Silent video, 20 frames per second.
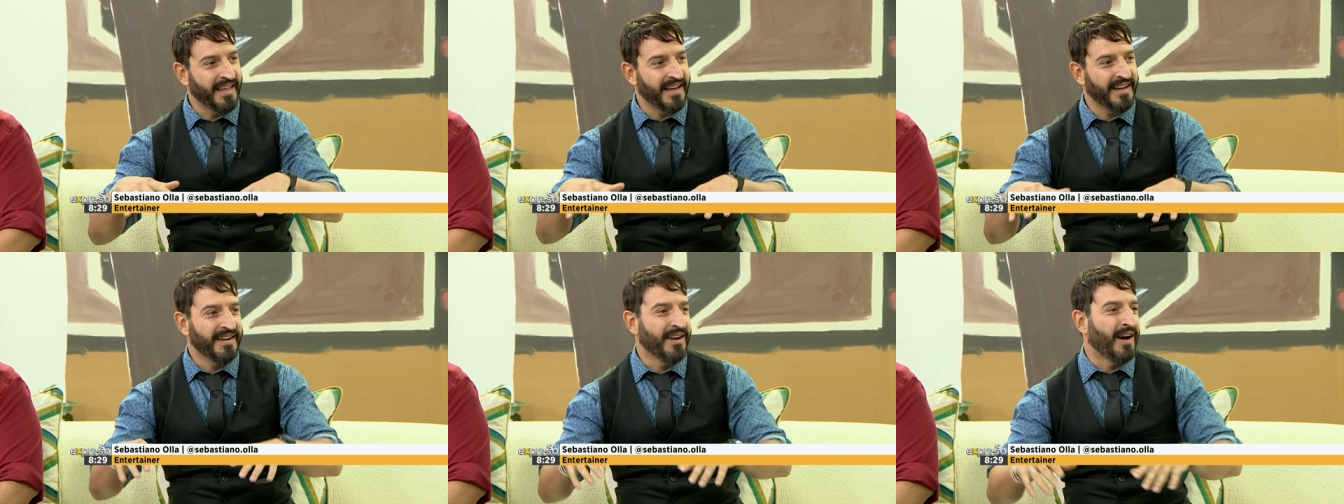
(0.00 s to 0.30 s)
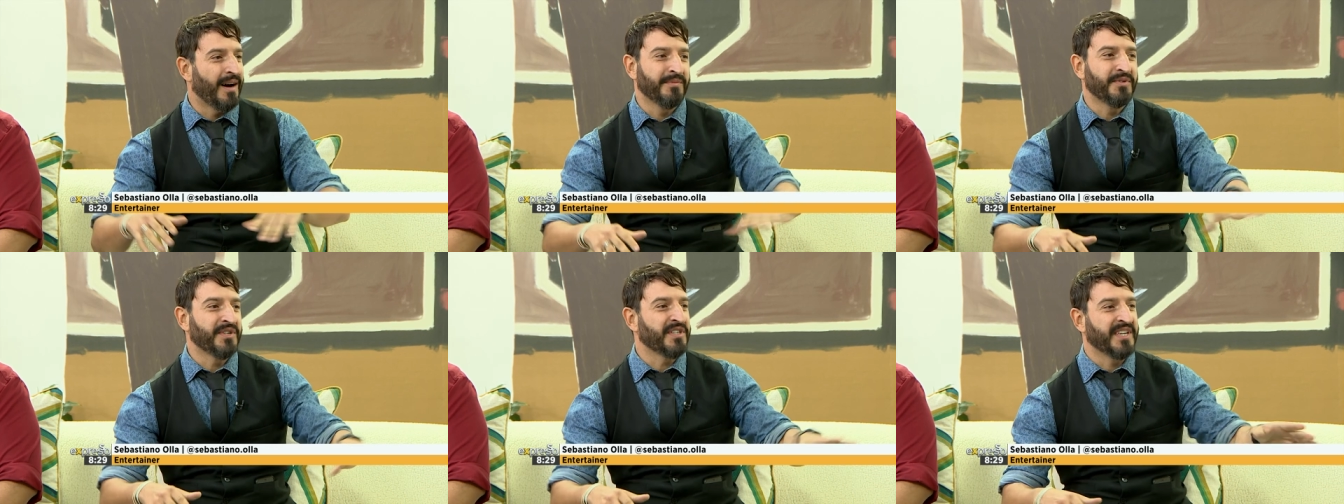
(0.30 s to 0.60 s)
and, whoa, okay.
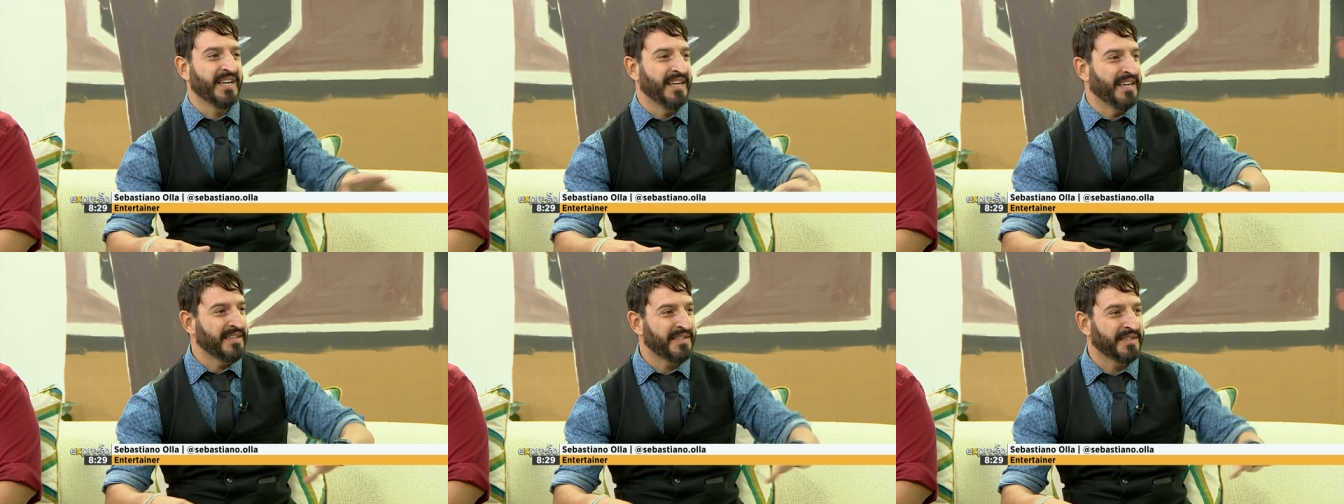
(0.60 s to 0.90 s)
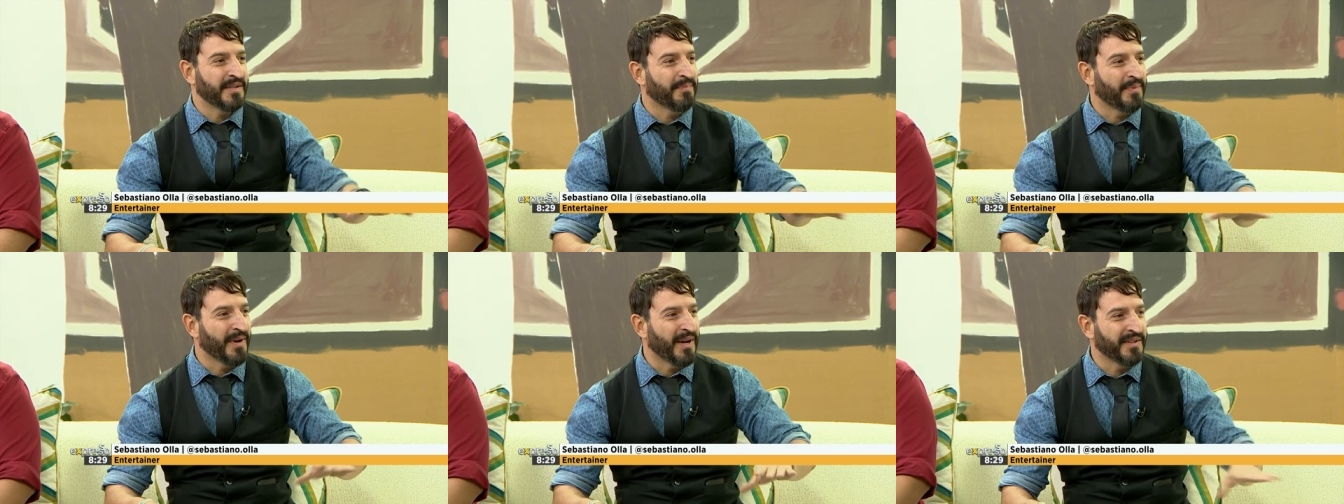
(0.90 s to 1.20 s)
No, I'm just kidding.
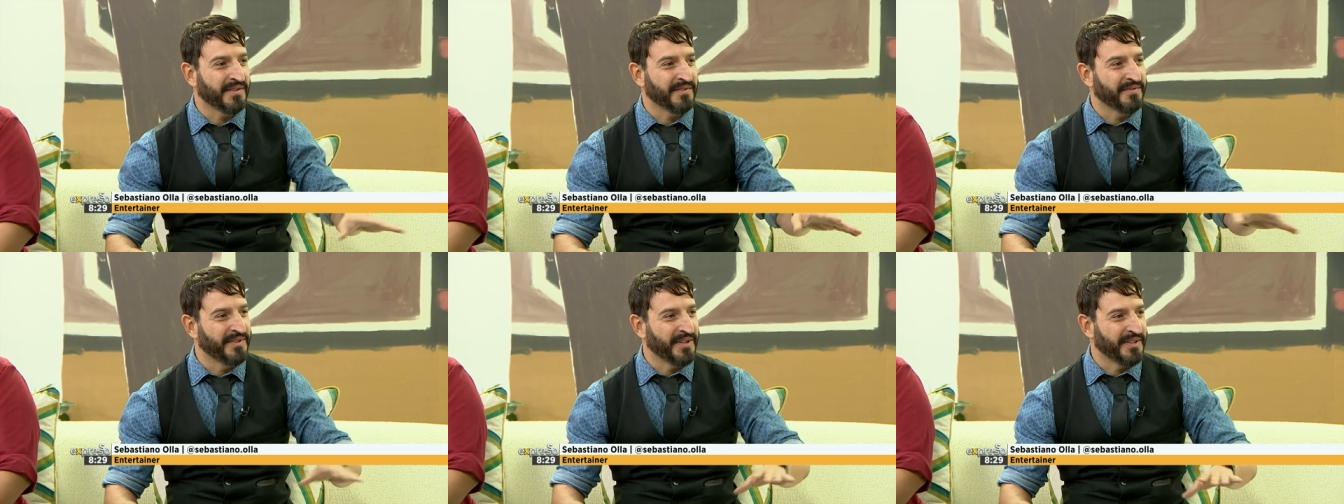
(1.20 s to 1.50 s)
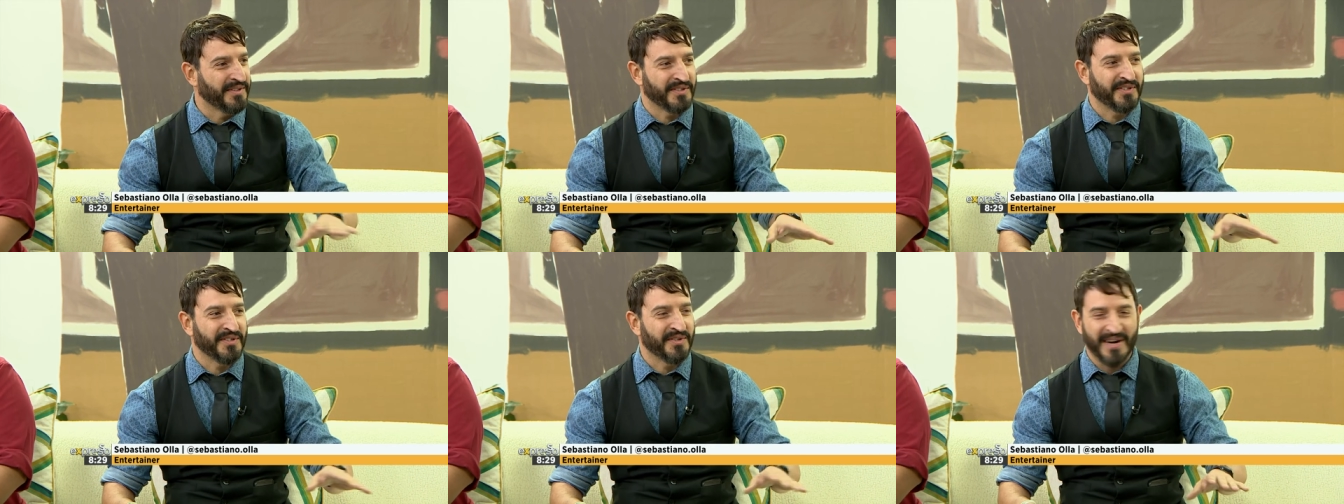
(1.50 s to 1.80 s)
It's the plot of
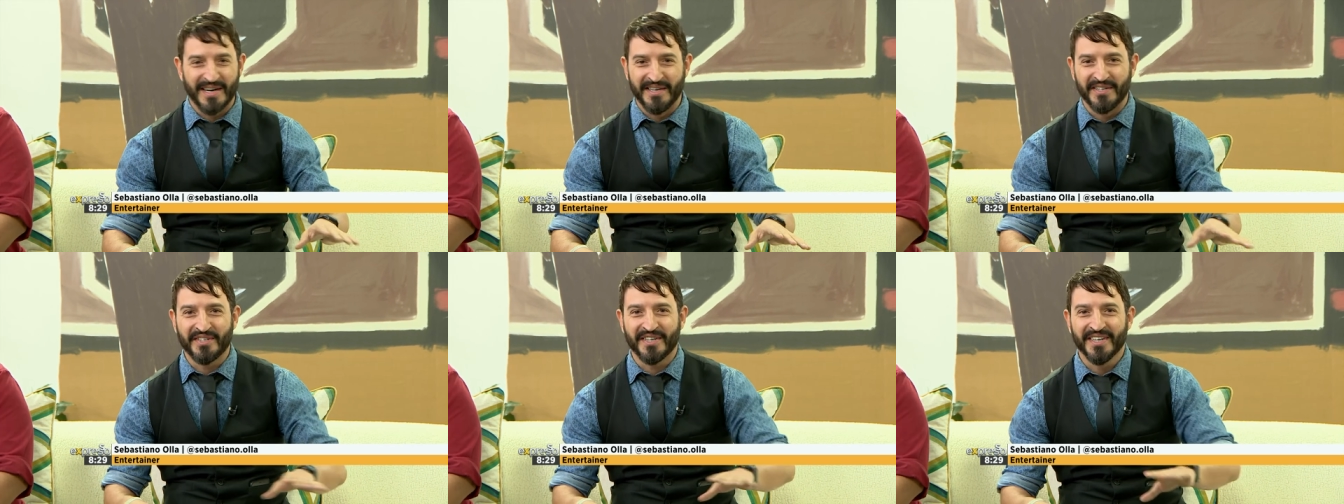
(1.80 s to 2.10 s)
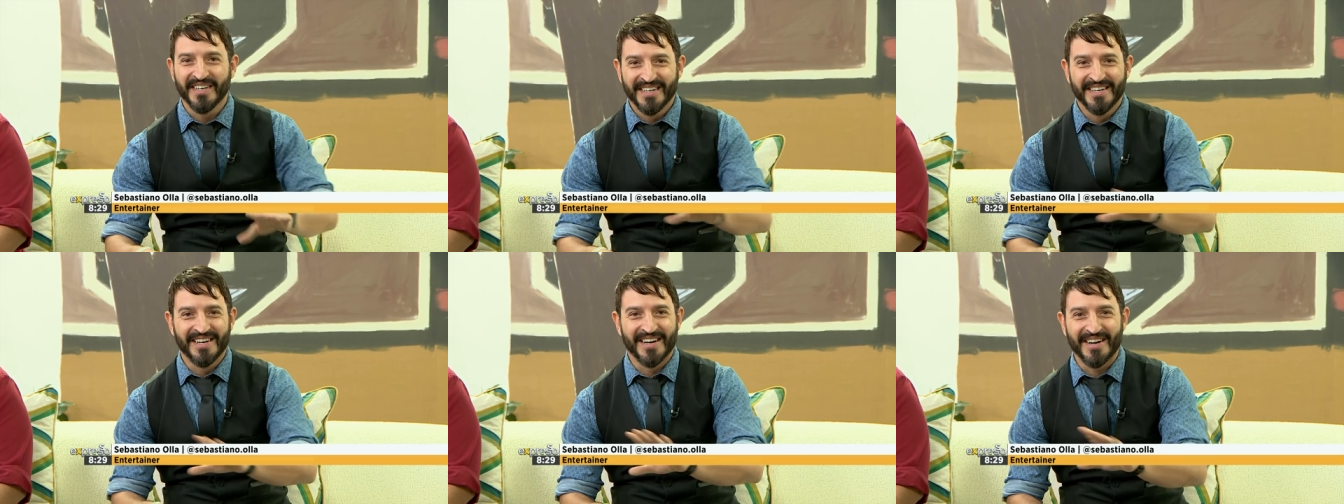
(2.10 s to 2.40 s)
Doctor Strange.
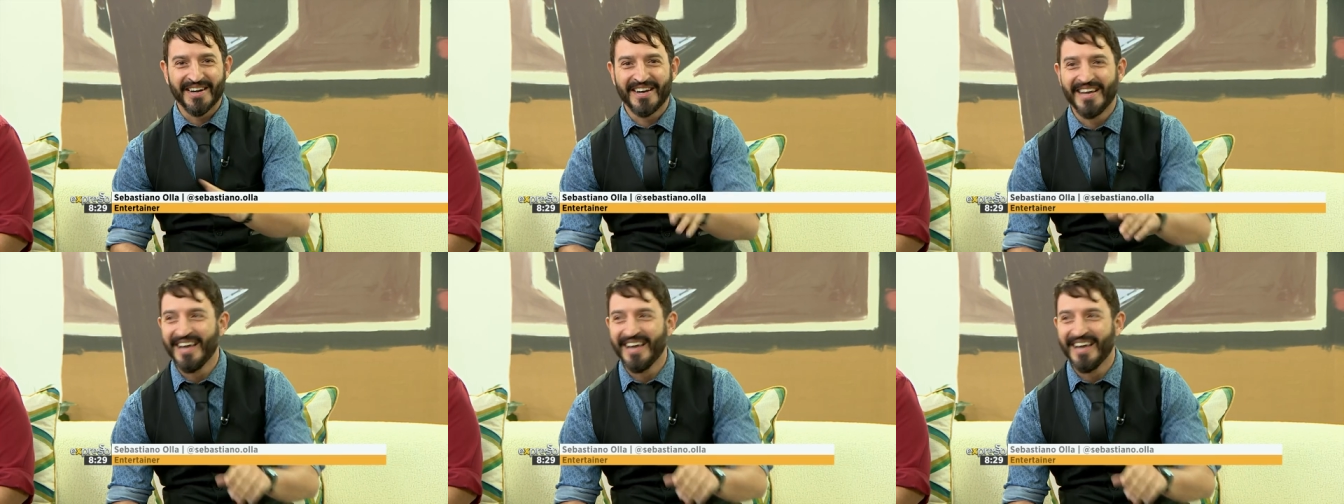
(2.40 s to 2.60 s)
Hey, come